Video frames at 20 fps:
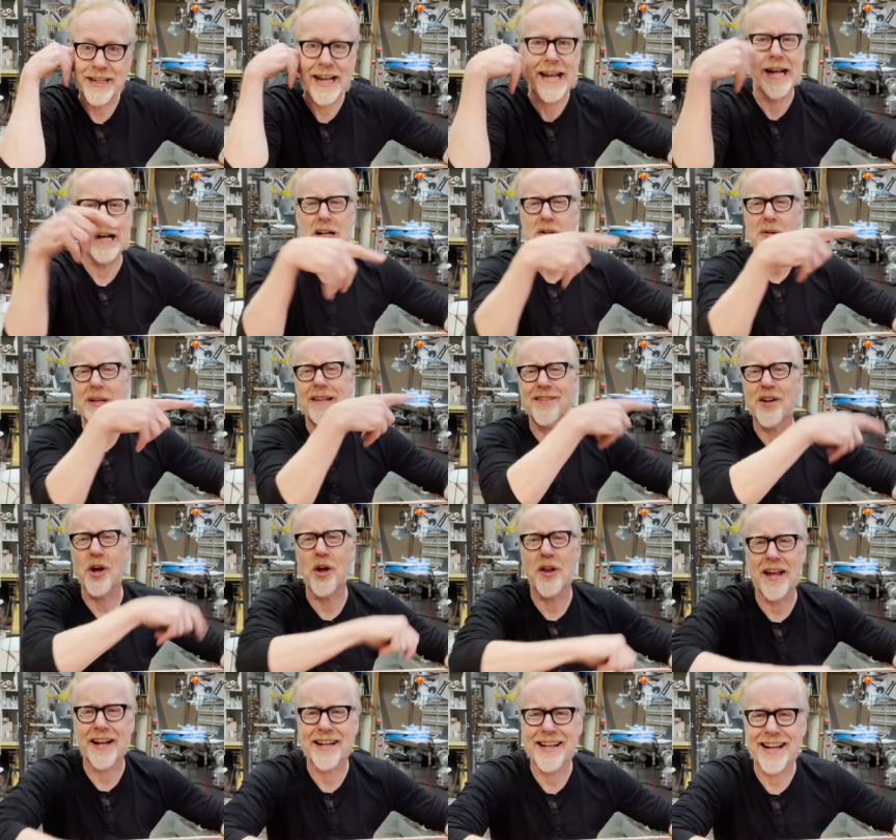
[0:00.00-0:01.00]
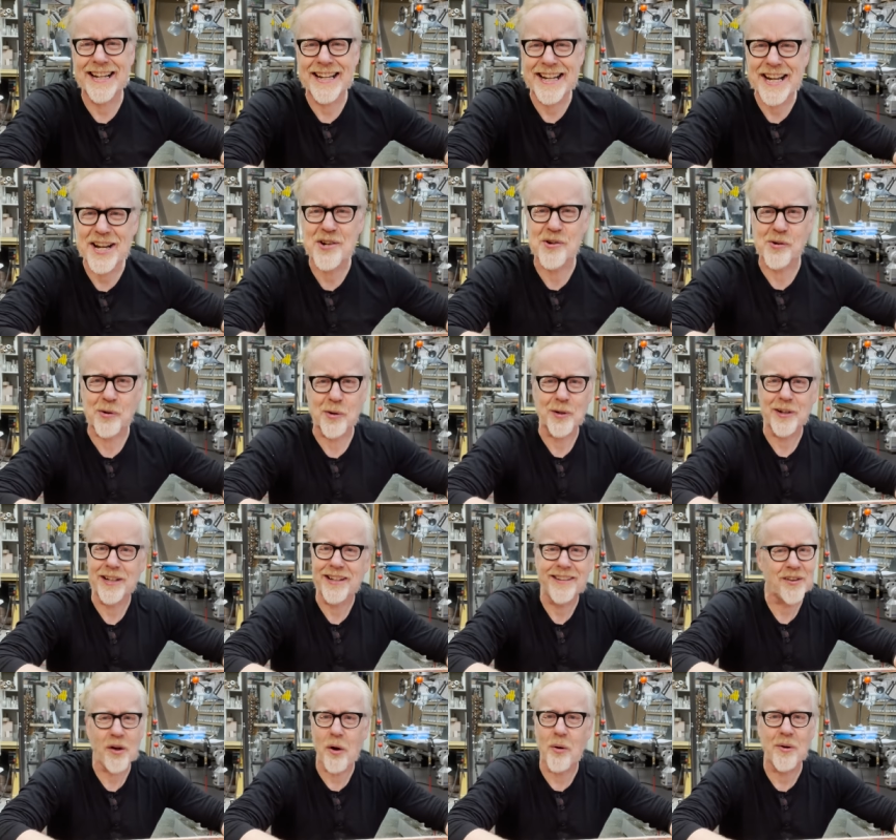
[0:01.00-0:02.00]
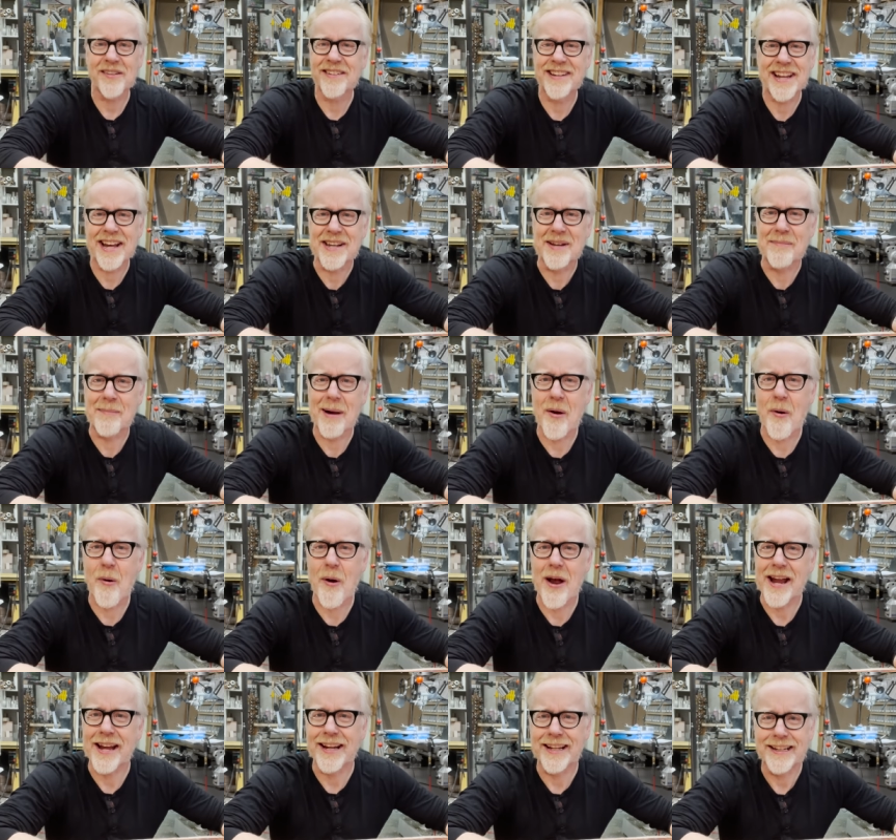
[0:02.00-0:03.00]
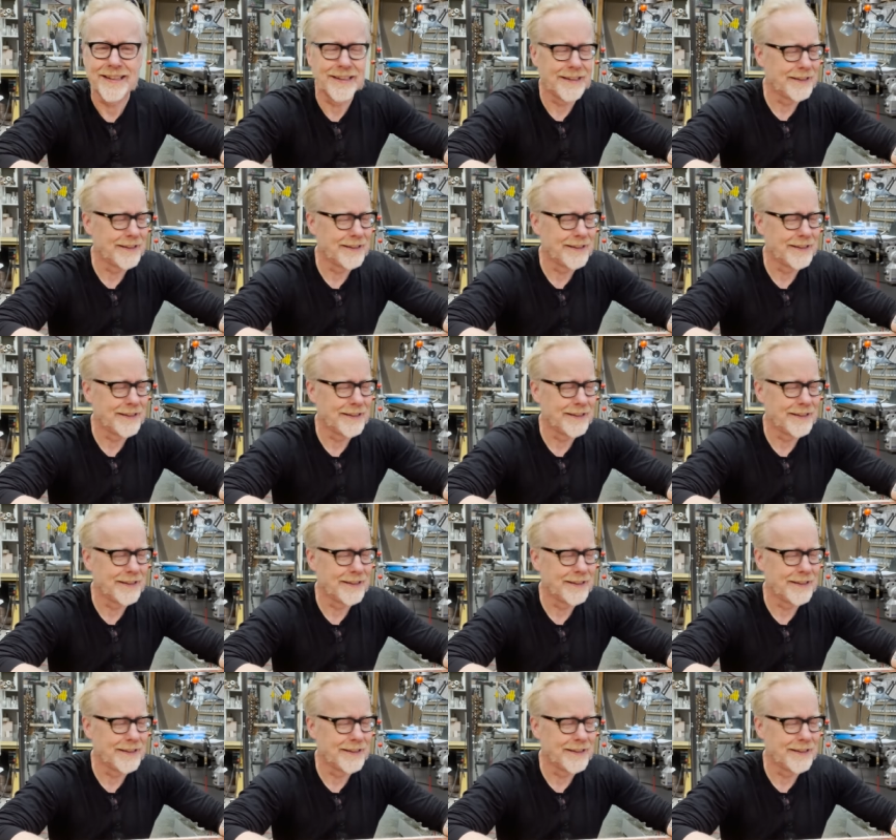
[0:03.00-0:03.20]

Yeah, let's call that guy Hinderer. He's always getting in my way.